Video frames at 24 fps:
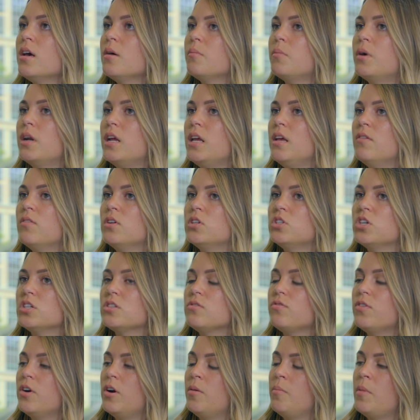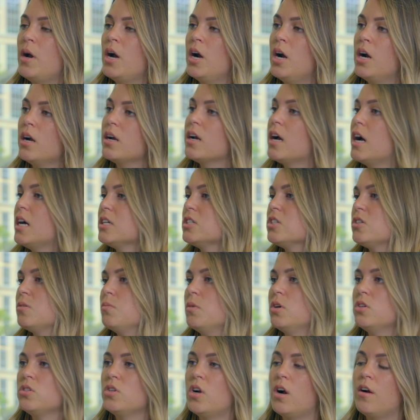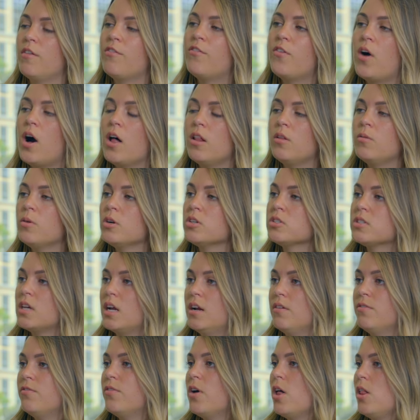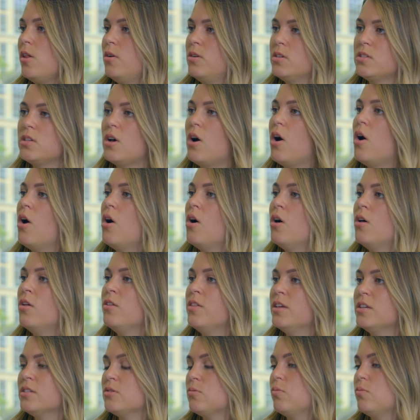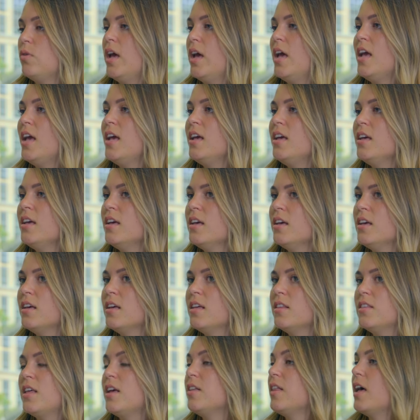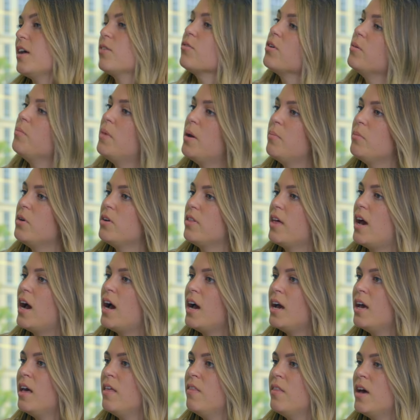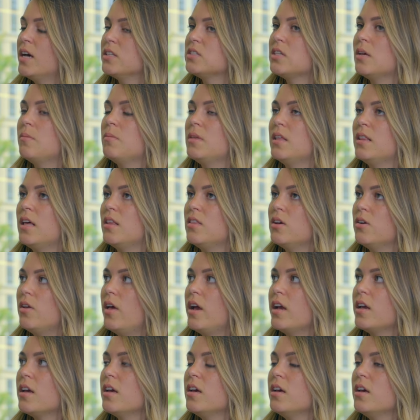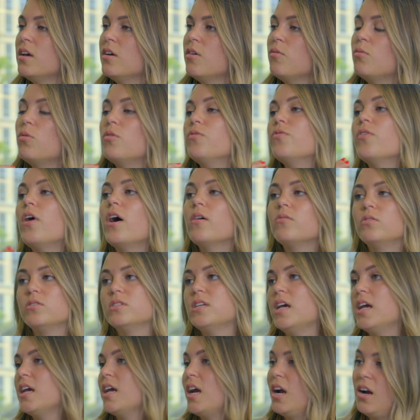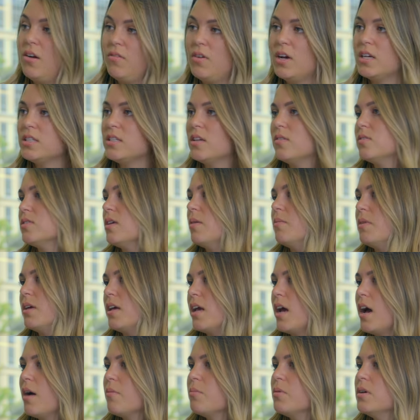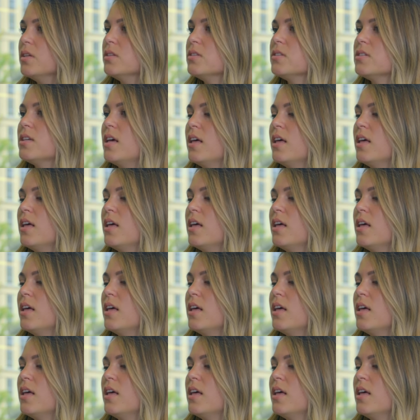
But even just from our customers and our followers that have followed us all this way, they like remember that. And that's something that they're like, well, Fawn will take care of us if something happens.